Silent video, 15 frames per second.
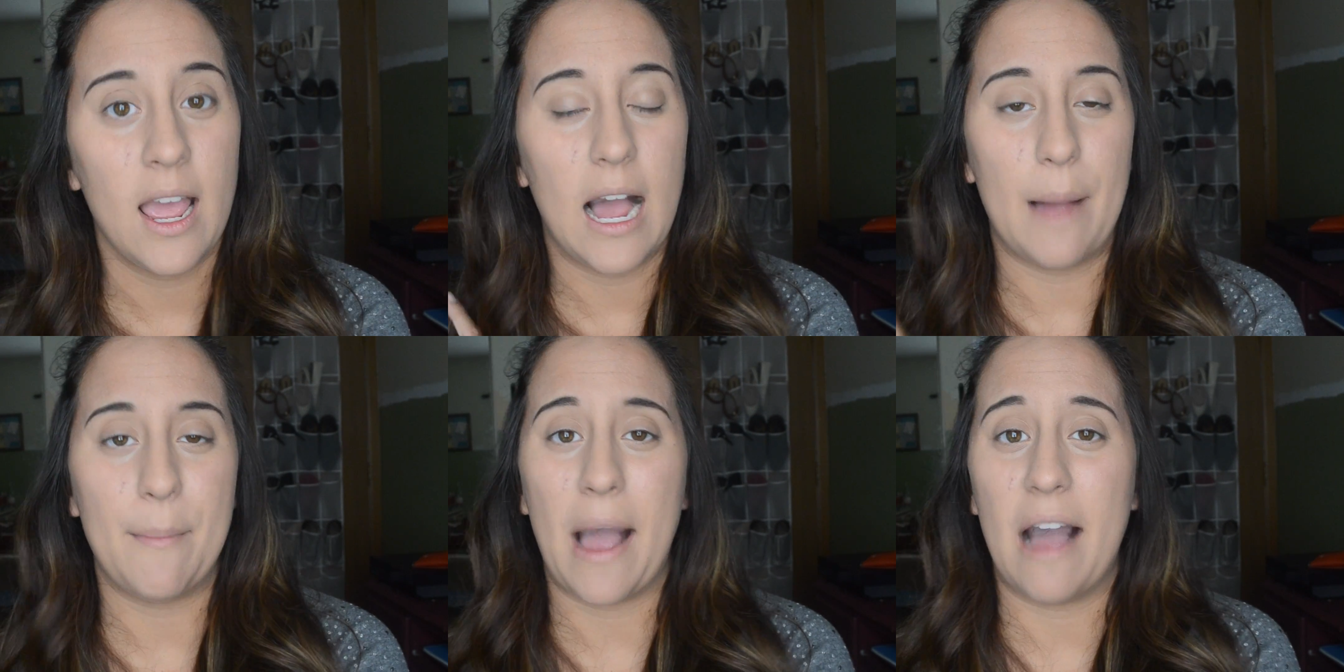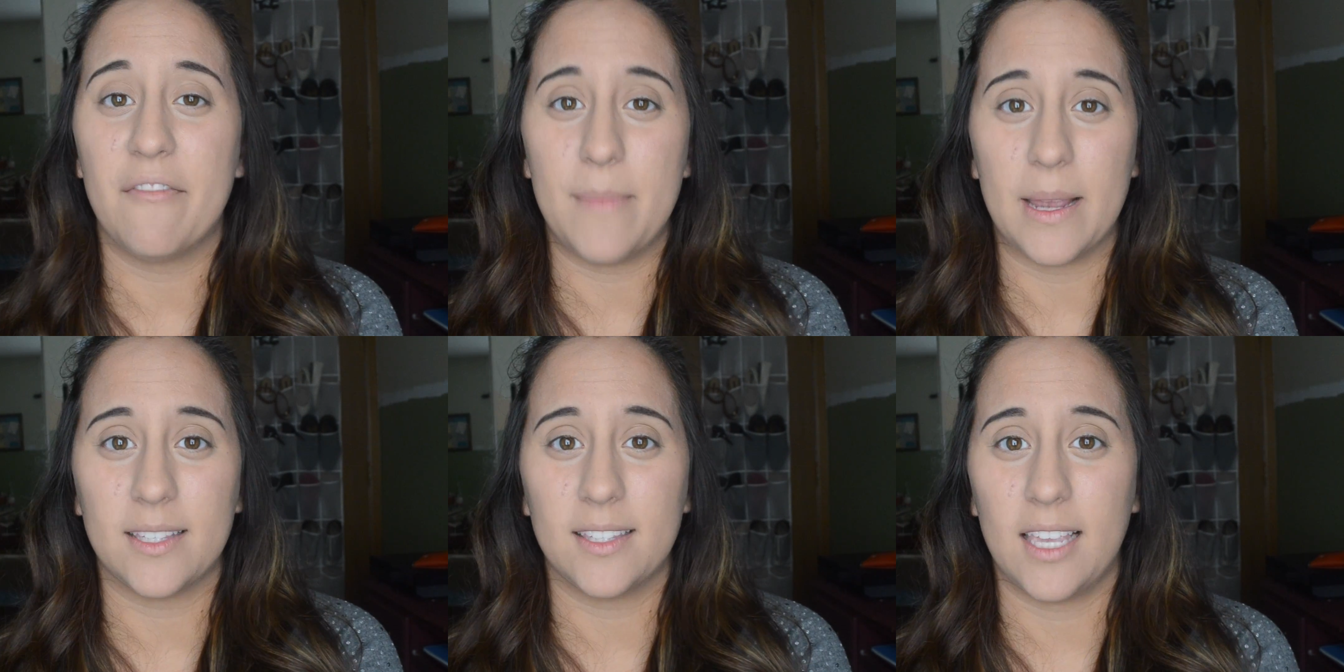I'm
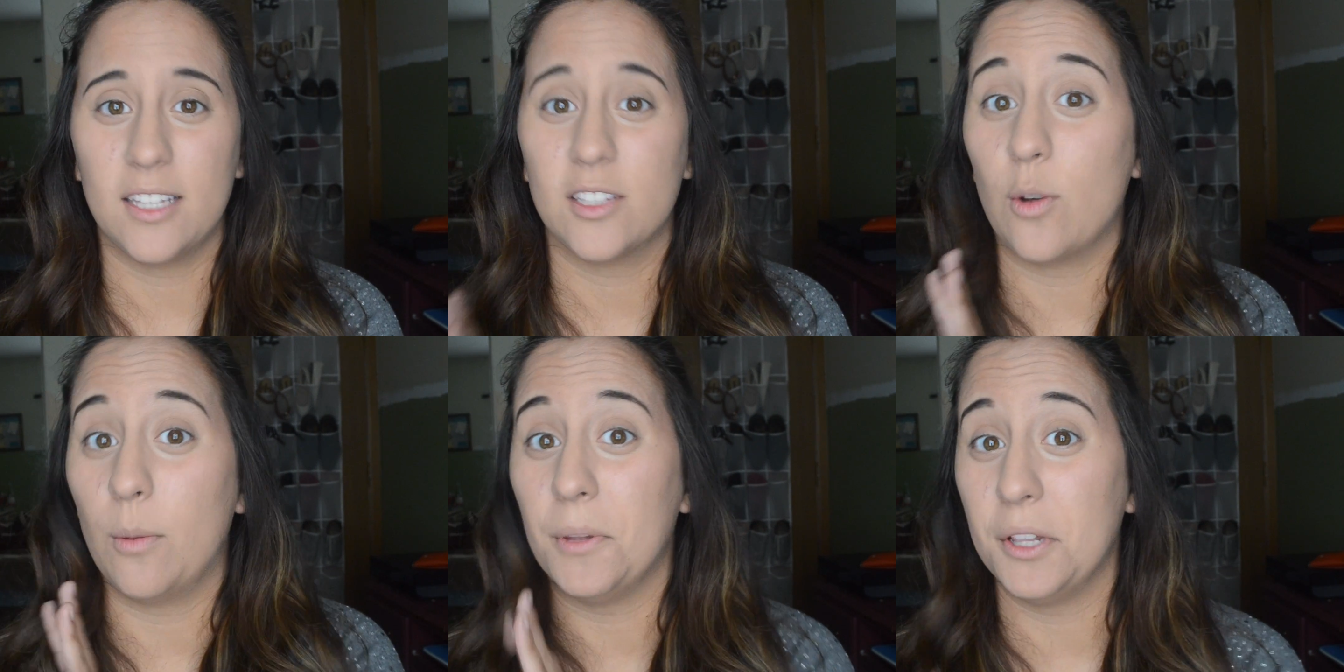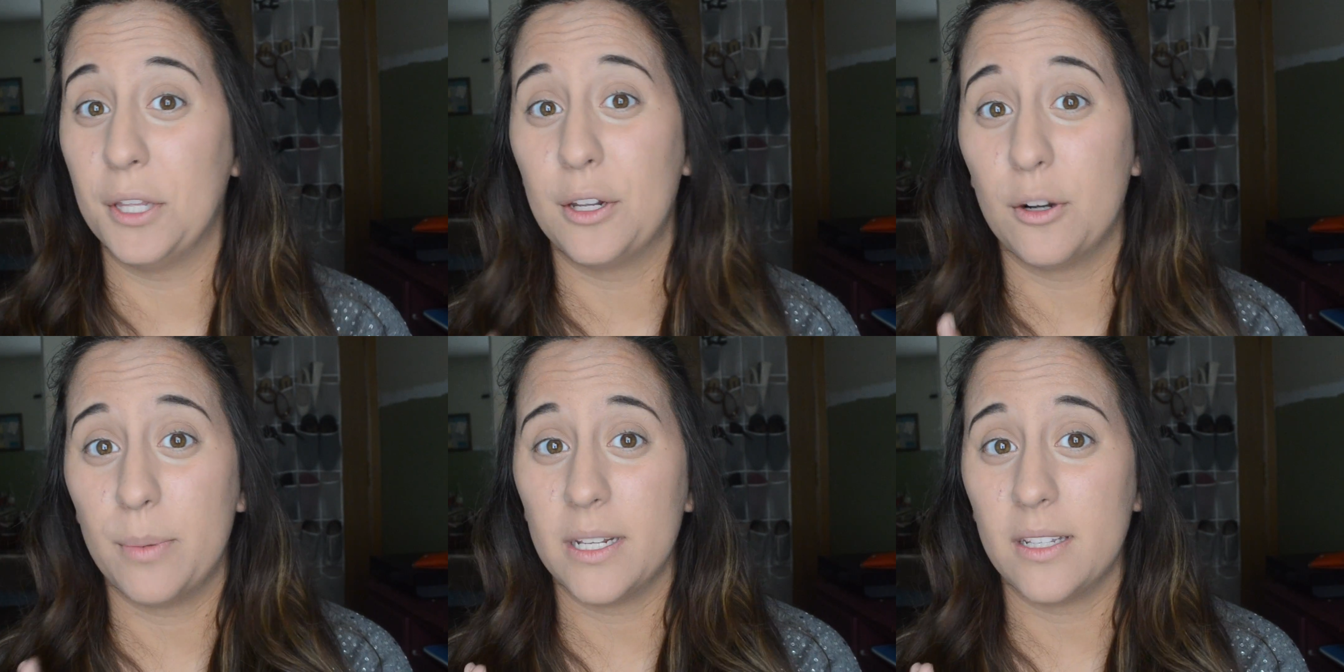half Mexican, so I'm a
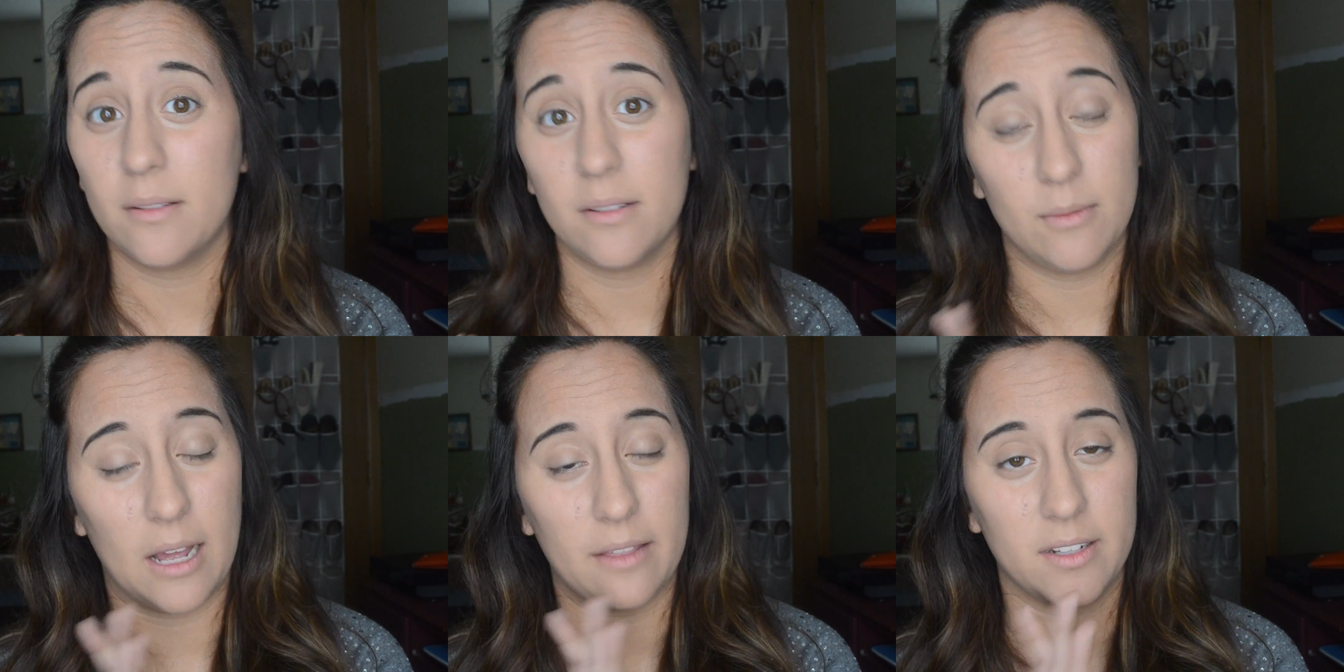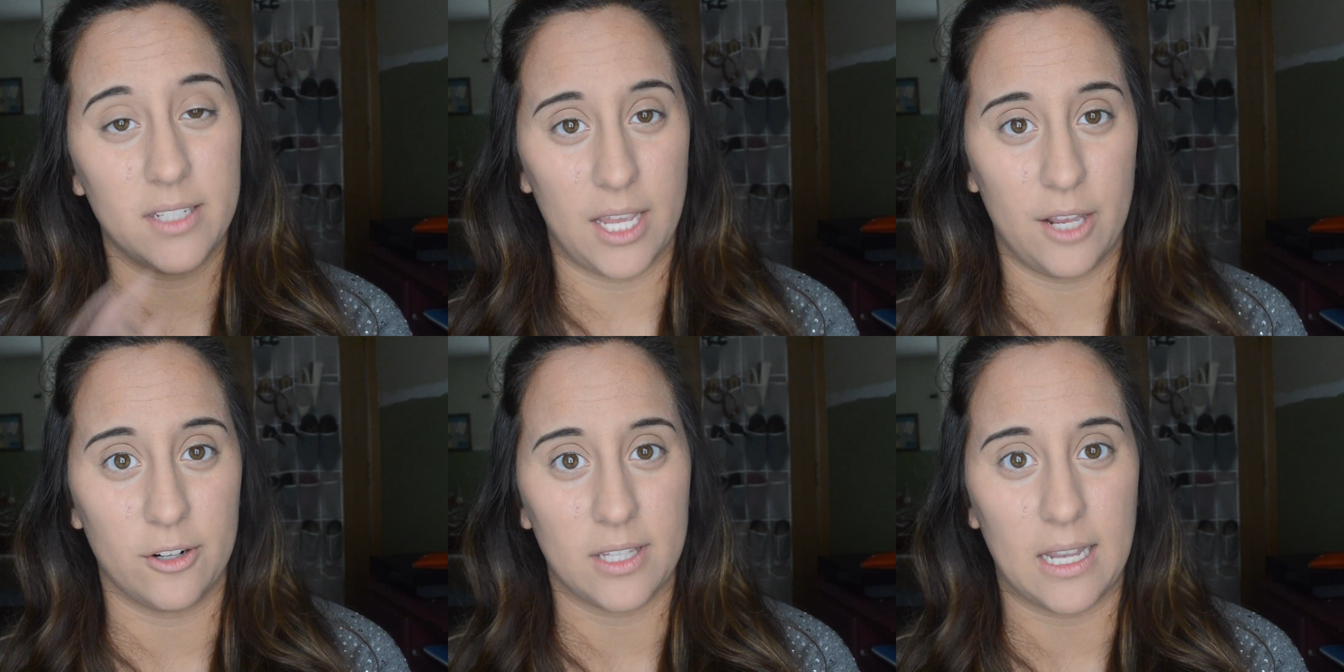little bit on the
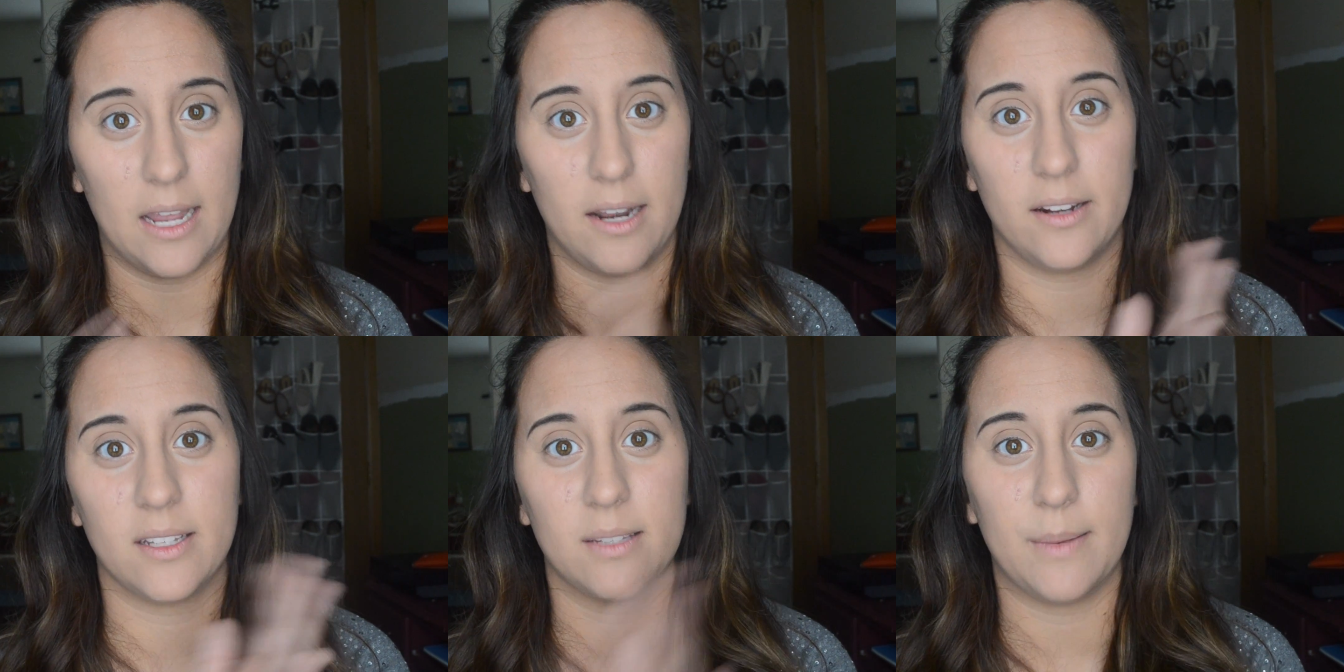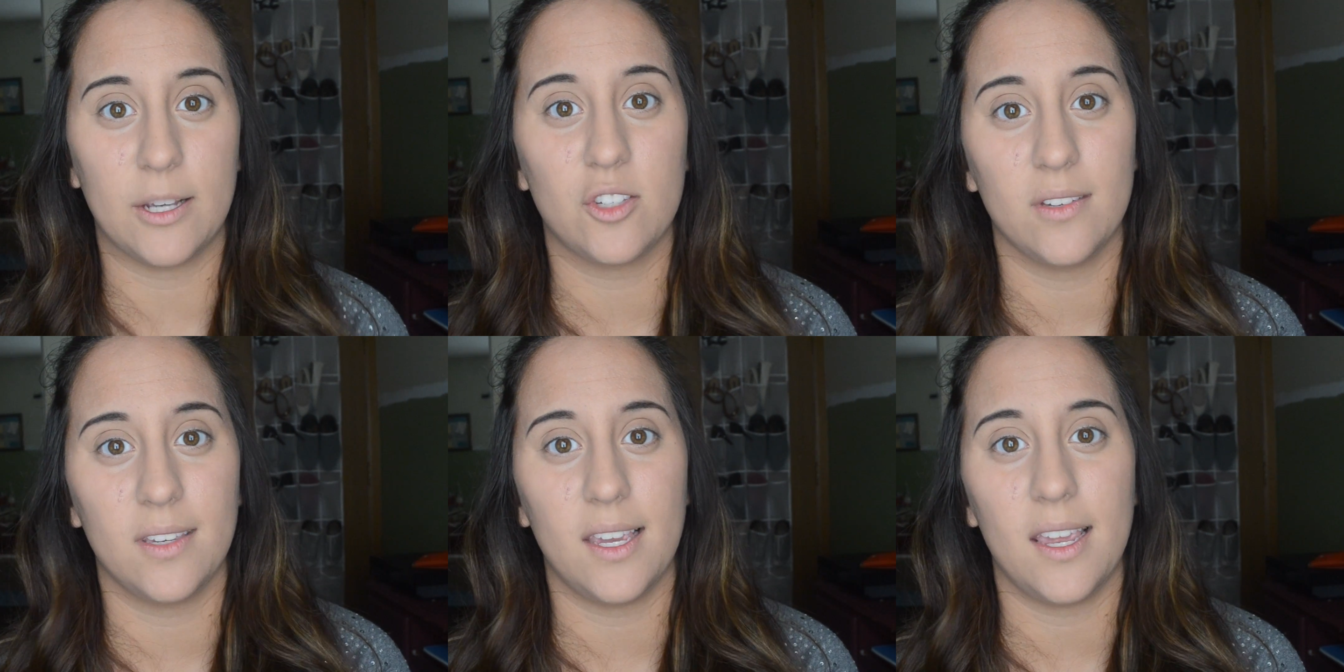tanner side, and
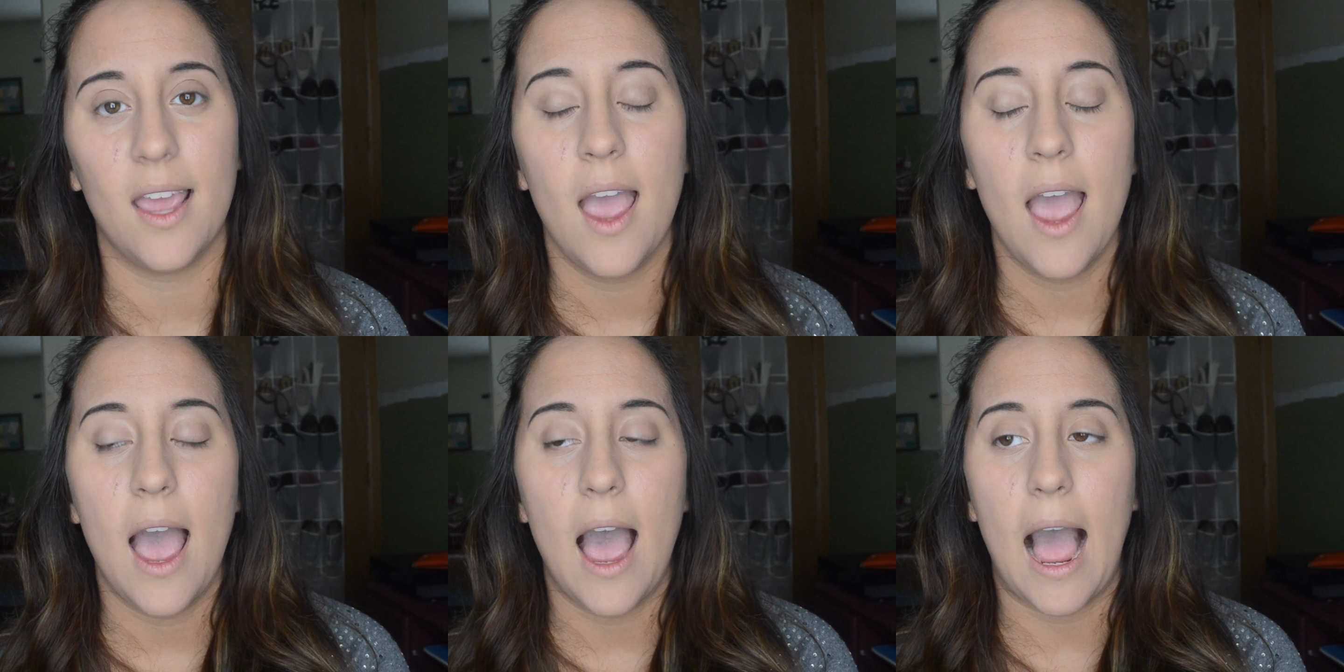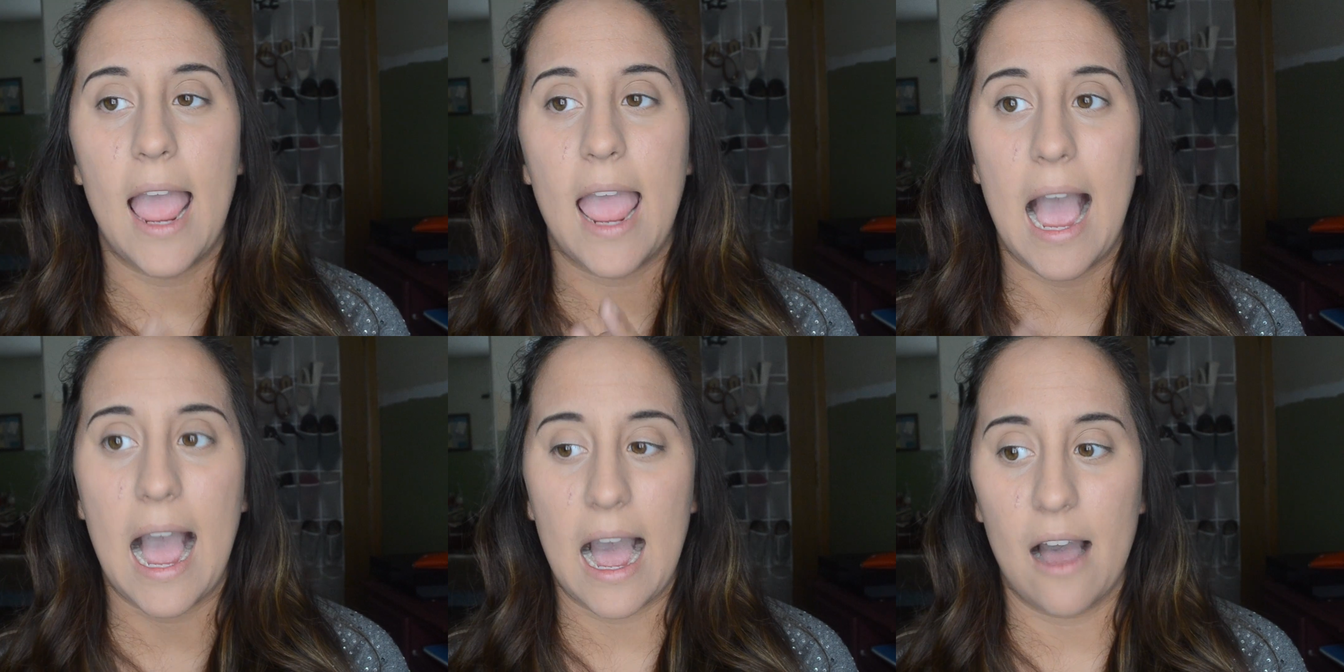especially I
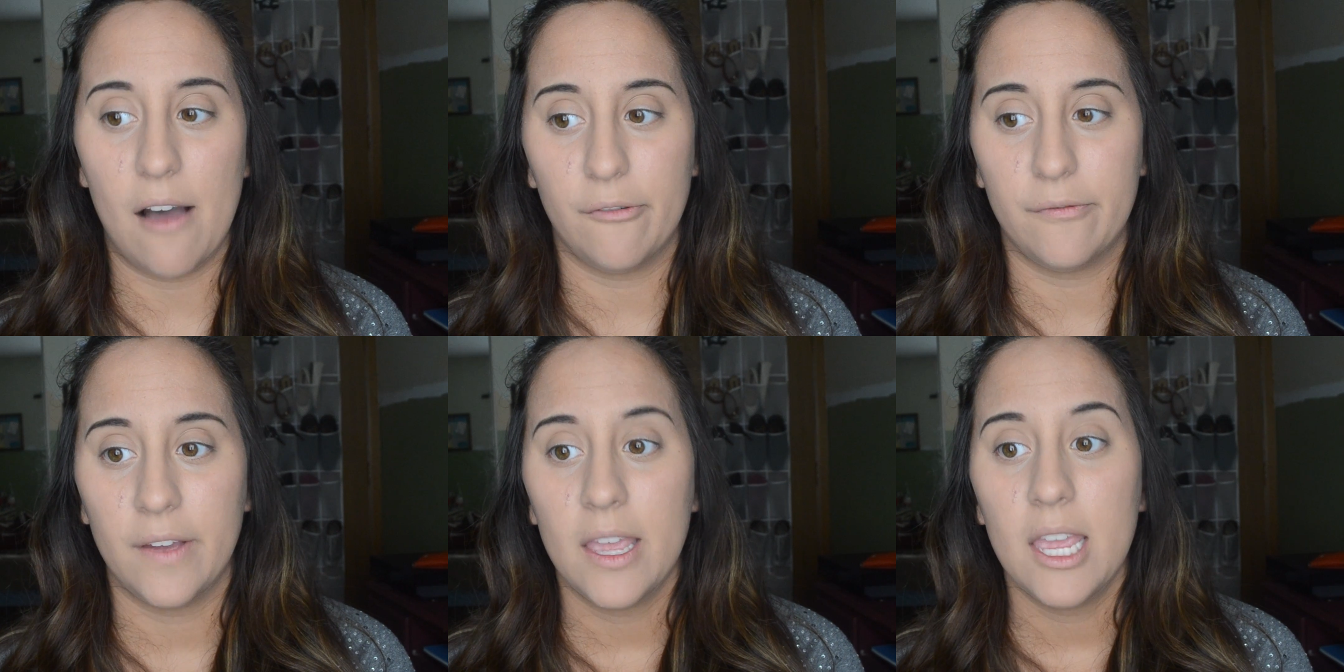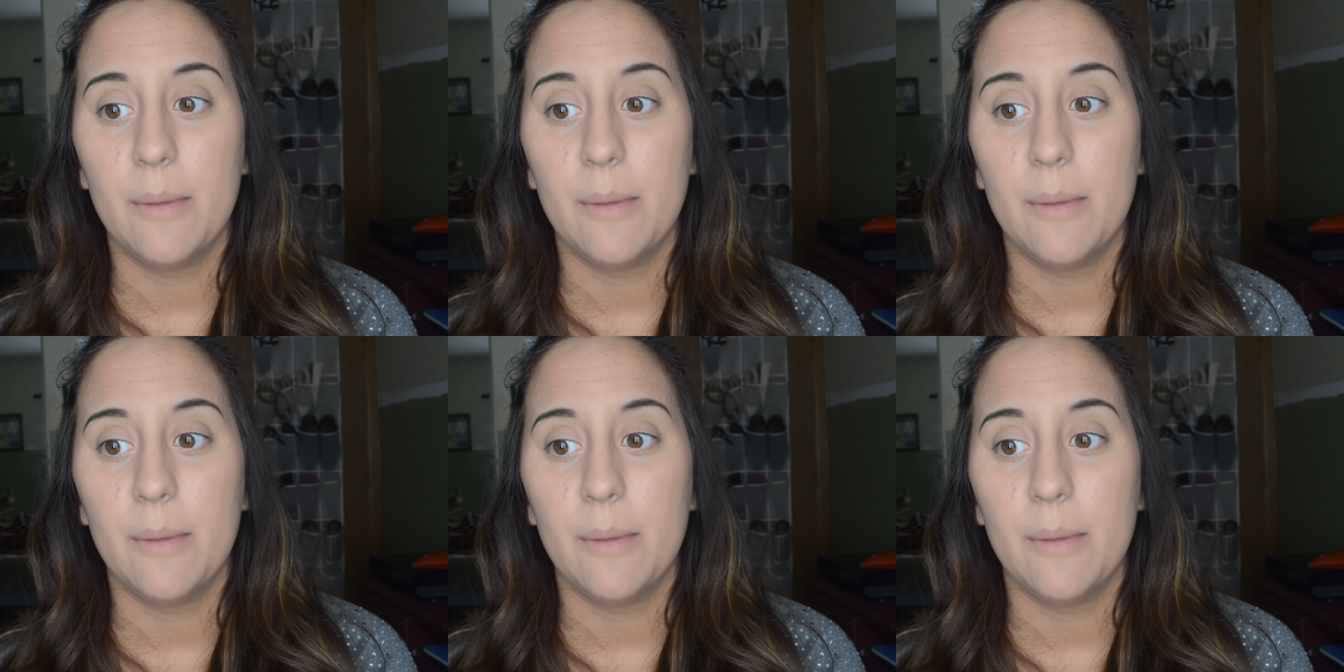have